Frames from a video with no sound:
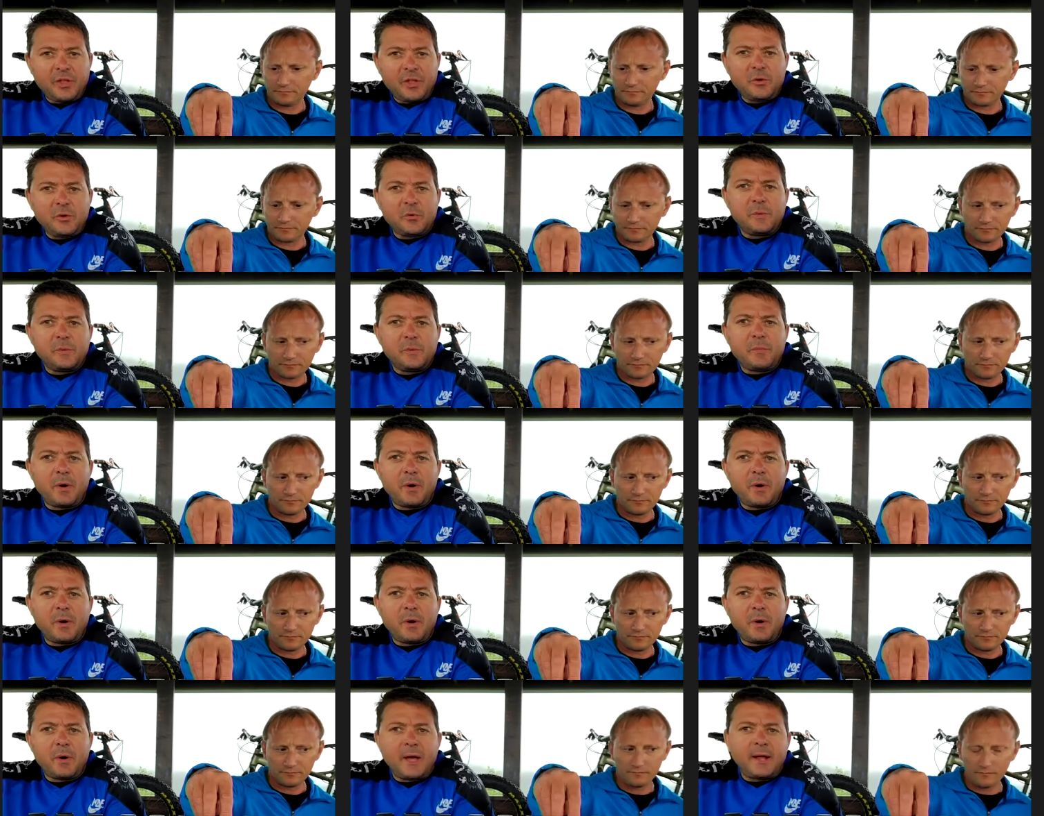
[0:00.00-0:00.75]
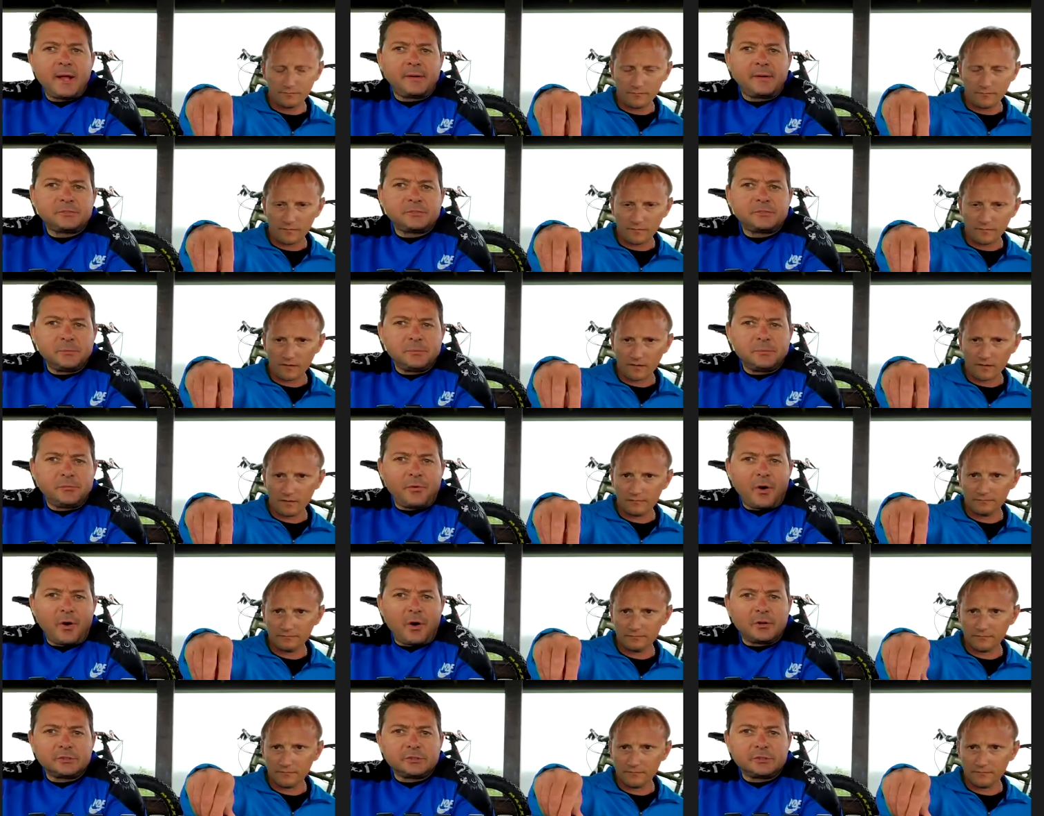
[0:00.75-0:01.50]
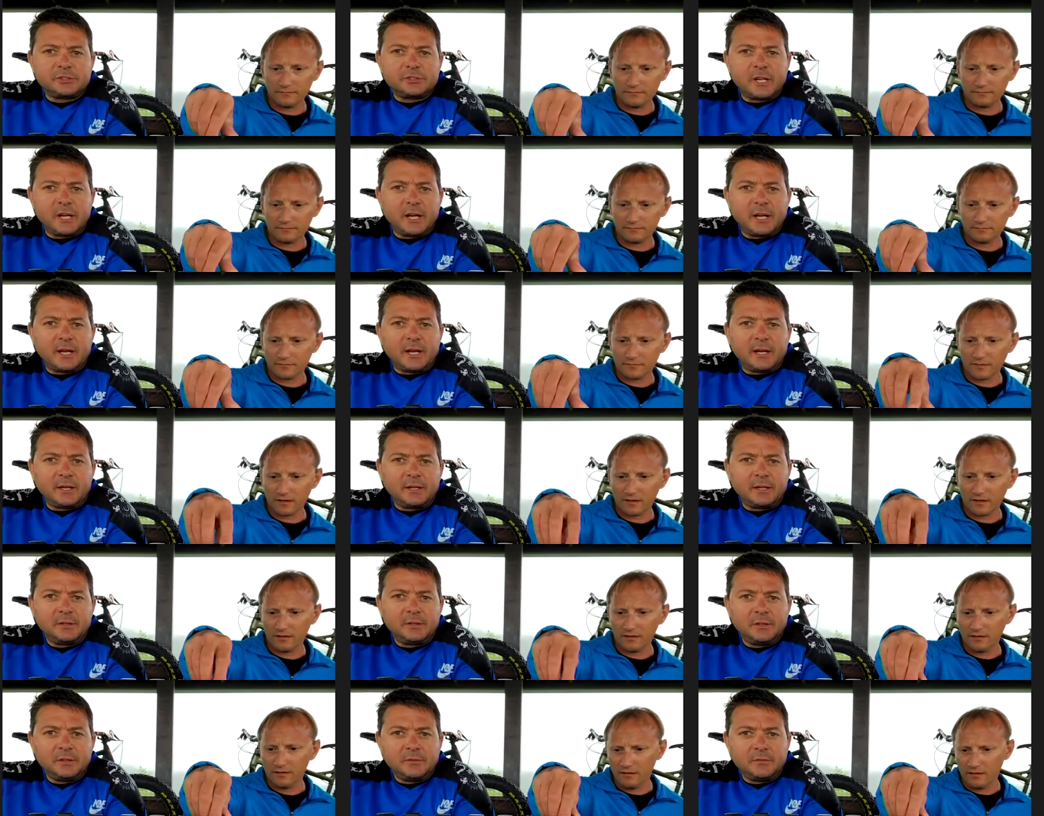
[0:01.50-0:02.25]
Speaker 1: I think we might have some false
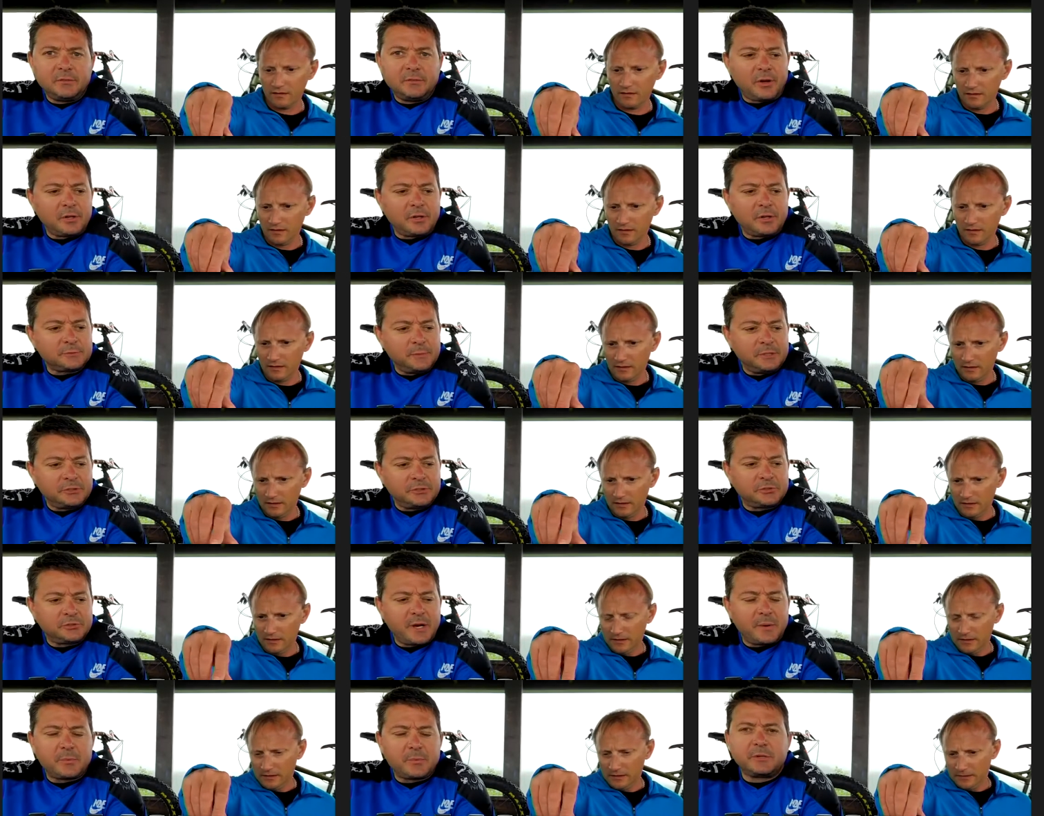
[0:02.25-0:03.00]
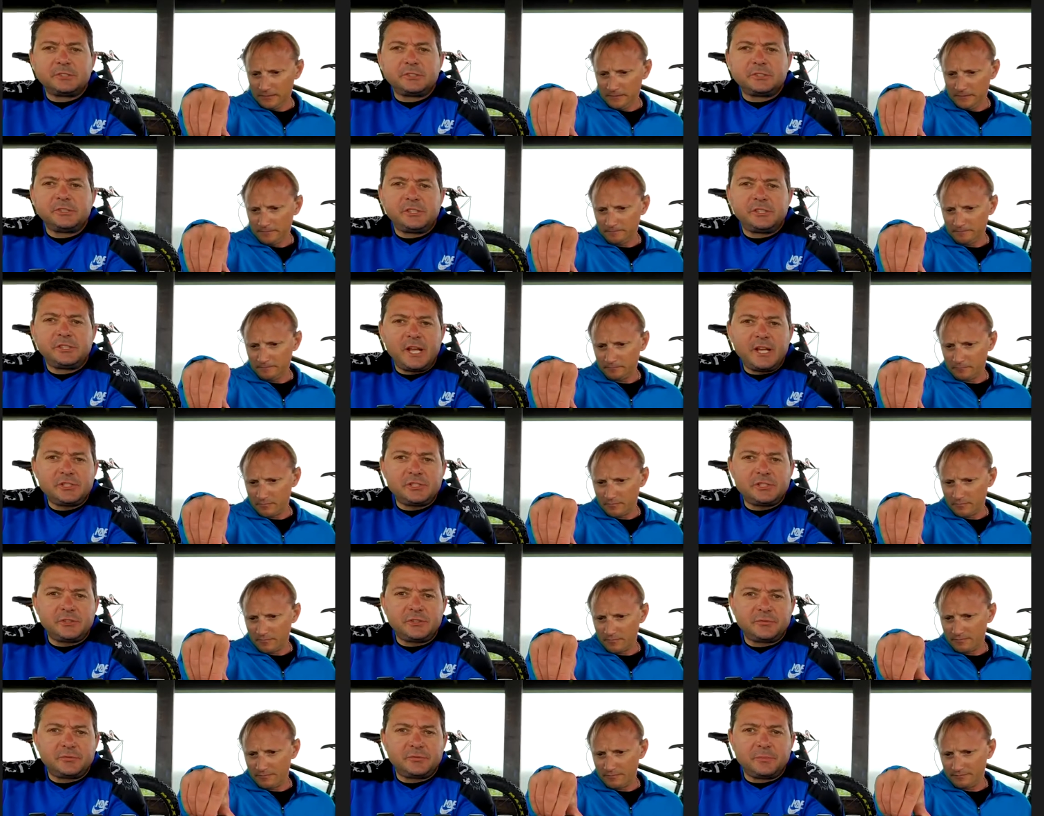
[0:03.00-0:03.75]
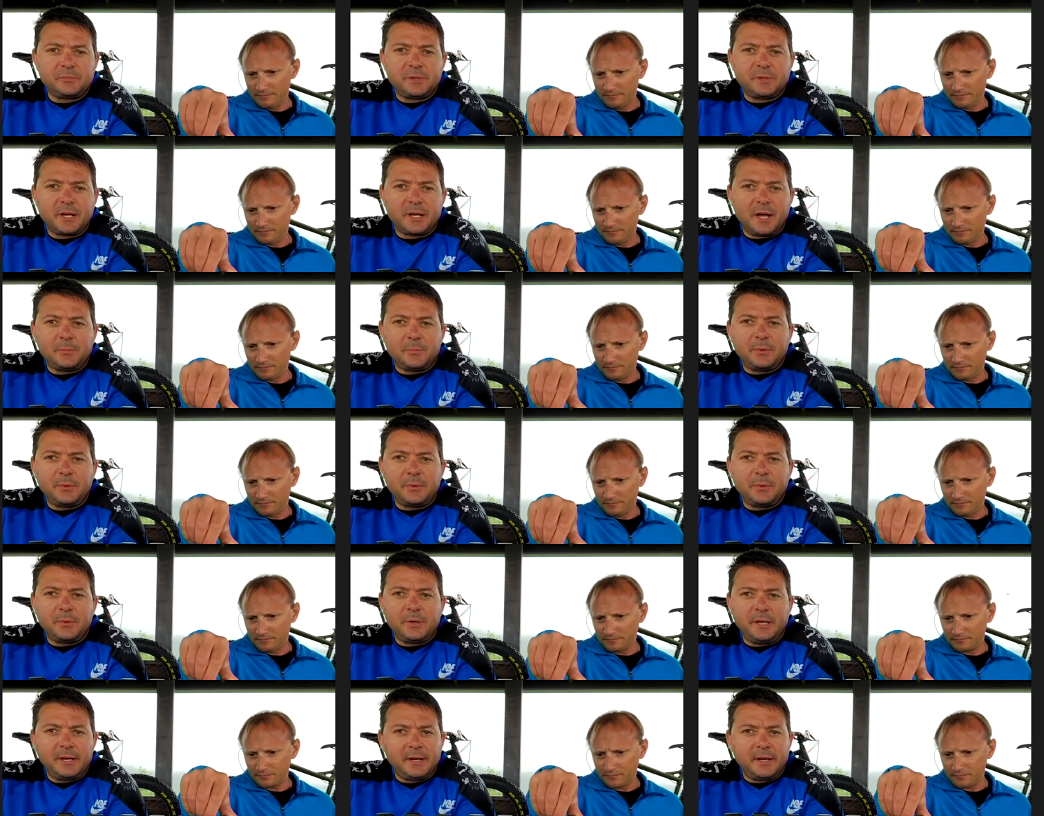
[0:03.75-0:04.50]
uh, false misrepresentation from the
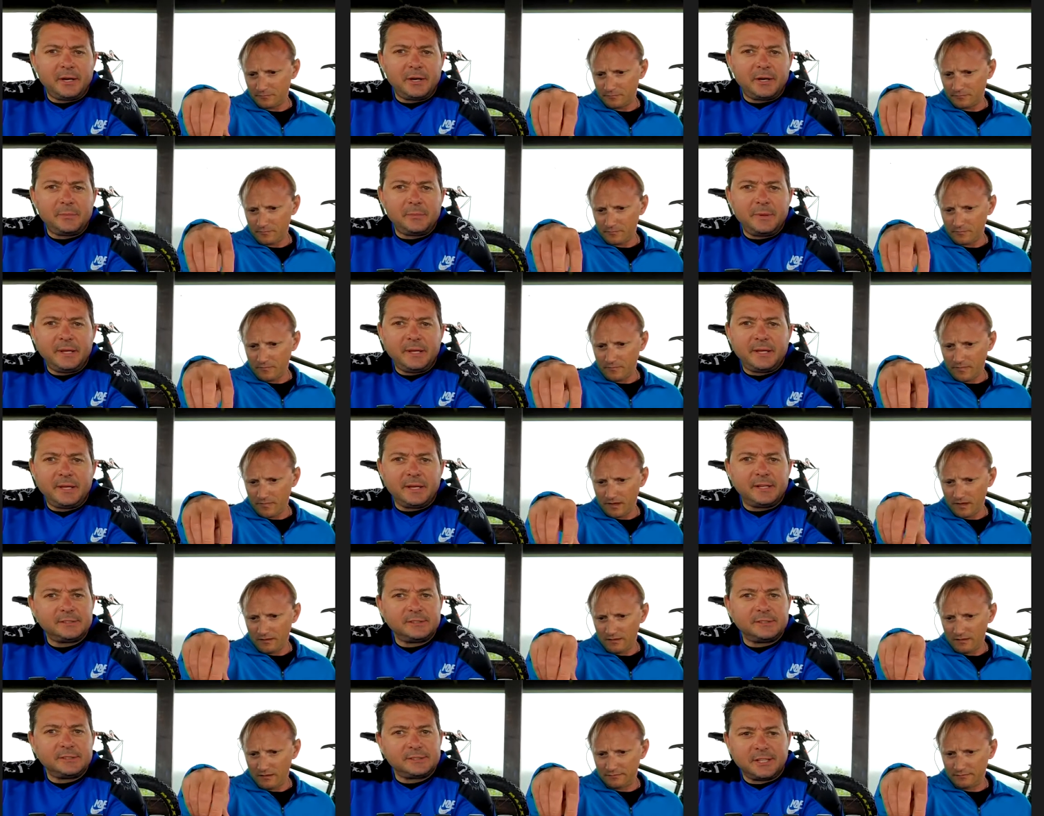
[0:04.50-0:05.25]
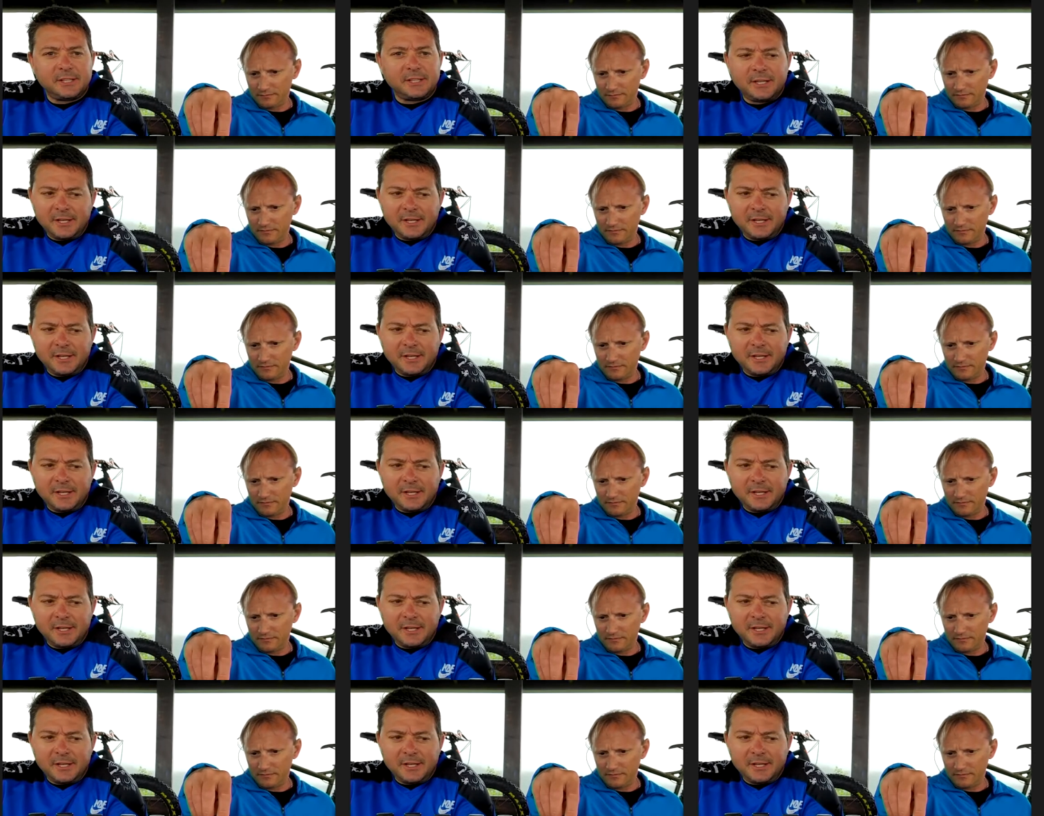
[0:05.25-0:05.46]
company here because